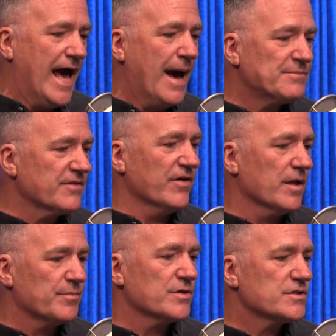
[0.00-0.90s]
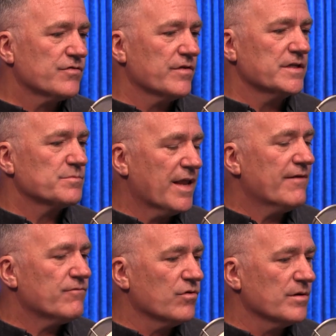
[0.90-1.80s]
app developers for these
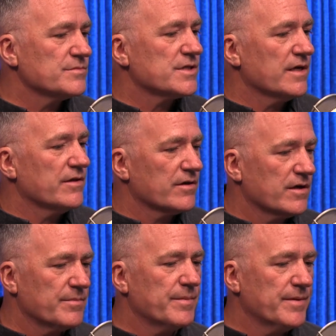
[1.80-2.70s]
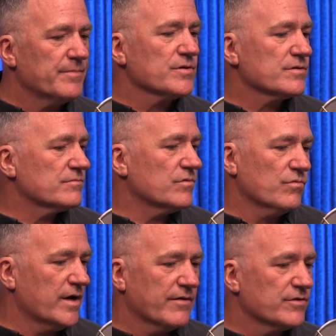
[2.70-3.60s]
platforms, and they're going to be people,
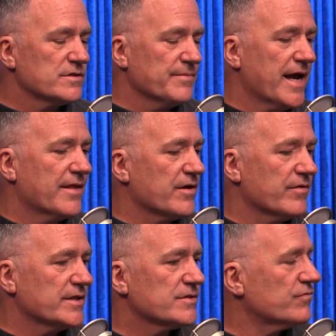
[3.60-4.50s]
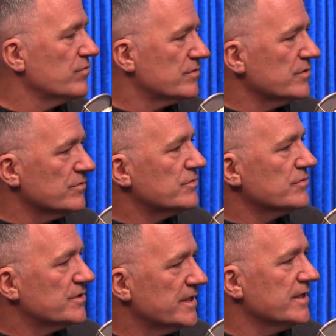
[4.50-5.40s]
whatever demand there is for, to to
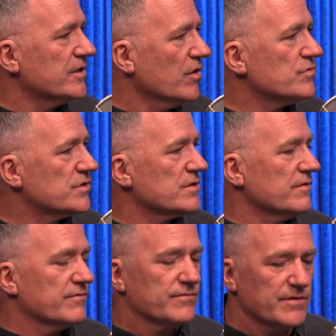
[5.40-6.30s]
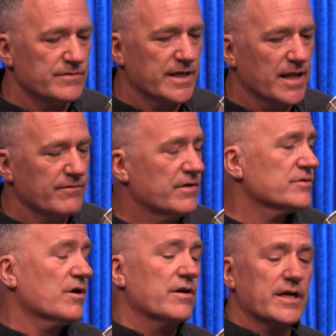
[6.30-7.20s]
see ghosts of dead love.
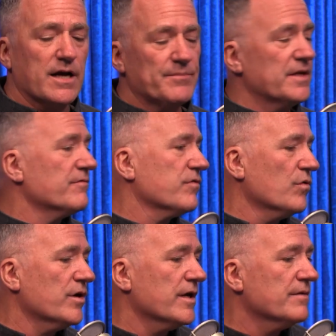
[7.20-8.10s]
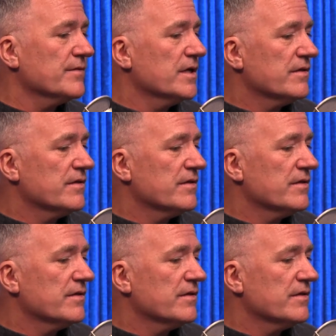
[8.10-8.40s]
There's already a company in Florida.